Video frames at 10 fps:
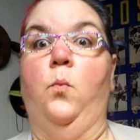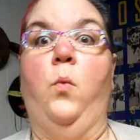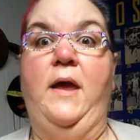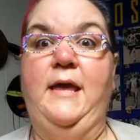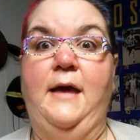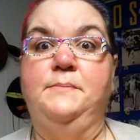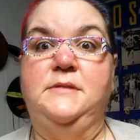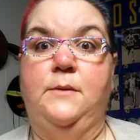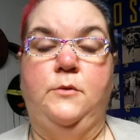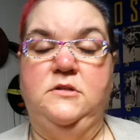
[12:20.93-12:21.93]
wake up
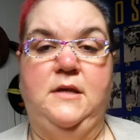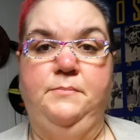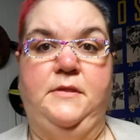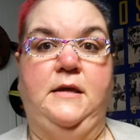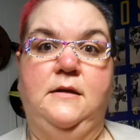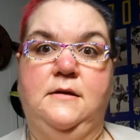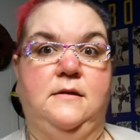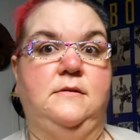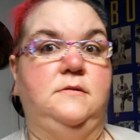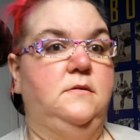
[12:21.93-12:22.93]
some or something,
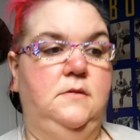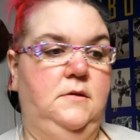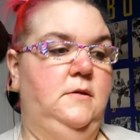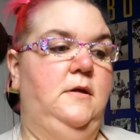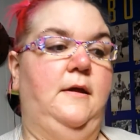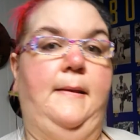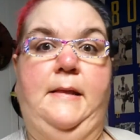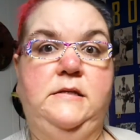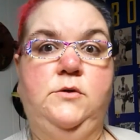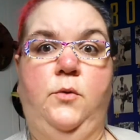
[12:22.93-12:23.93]
because
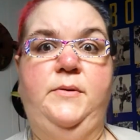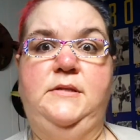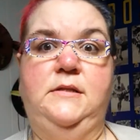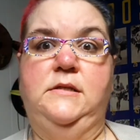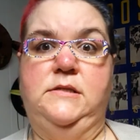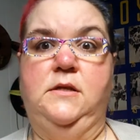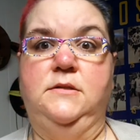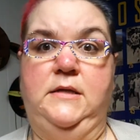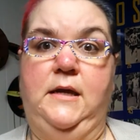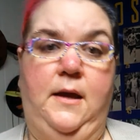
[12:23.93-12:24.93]
this girl be a little
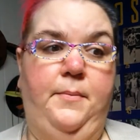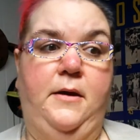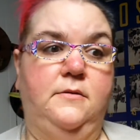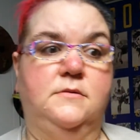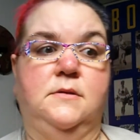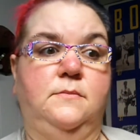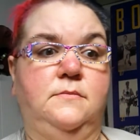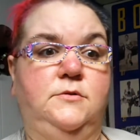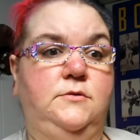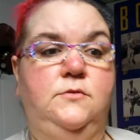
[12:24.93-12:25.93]
salty about
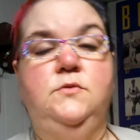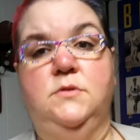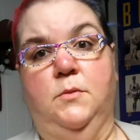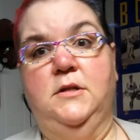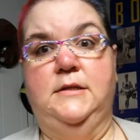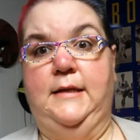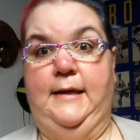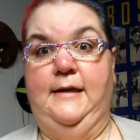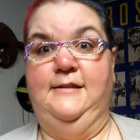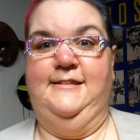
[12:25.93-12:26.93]
some too small
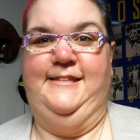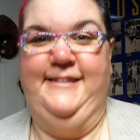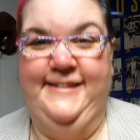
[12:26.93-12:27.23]
leggings.